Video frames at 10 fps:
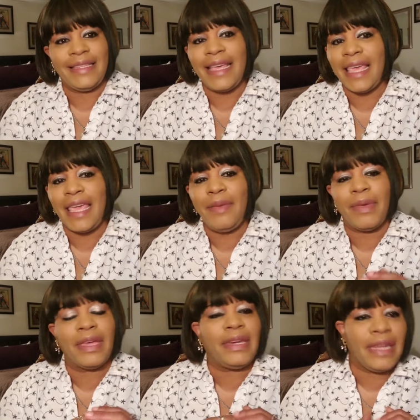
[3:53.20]
to
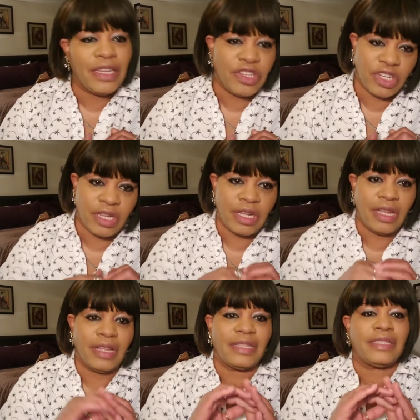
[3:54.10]
keep Khadijah
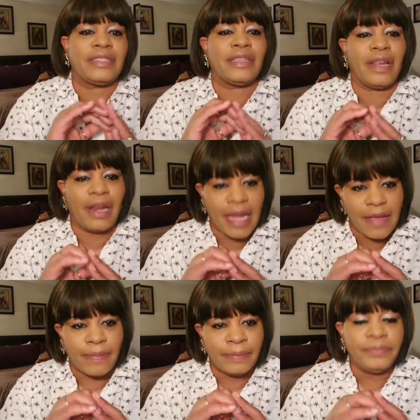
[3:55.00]

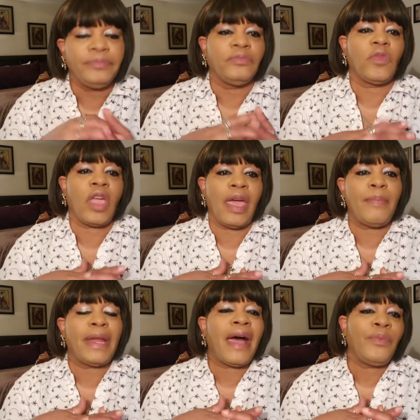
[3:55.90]
asleep.
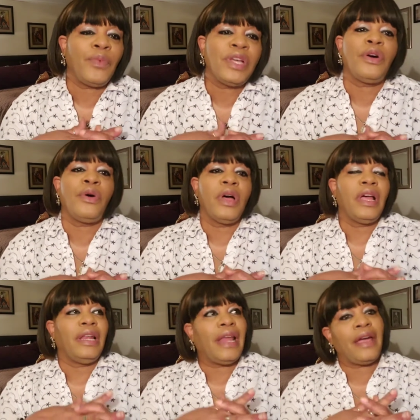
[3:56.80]
Okay. But I will
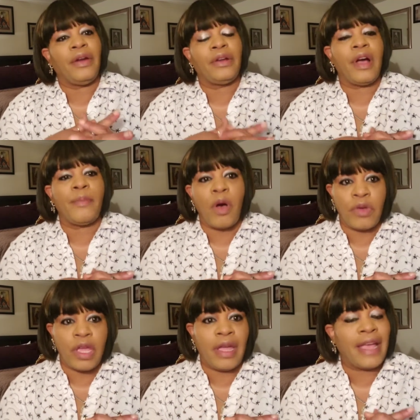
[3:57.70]
let her come
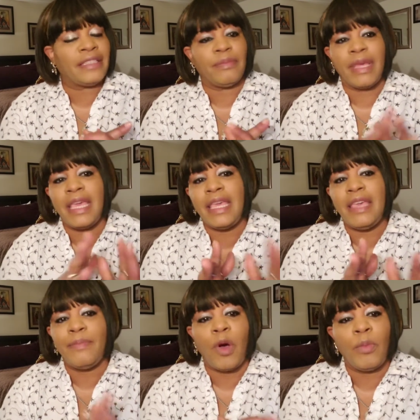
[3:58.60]
on here and have some
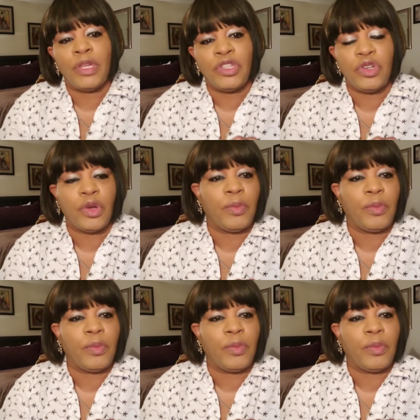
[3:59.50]
Kiki moments, you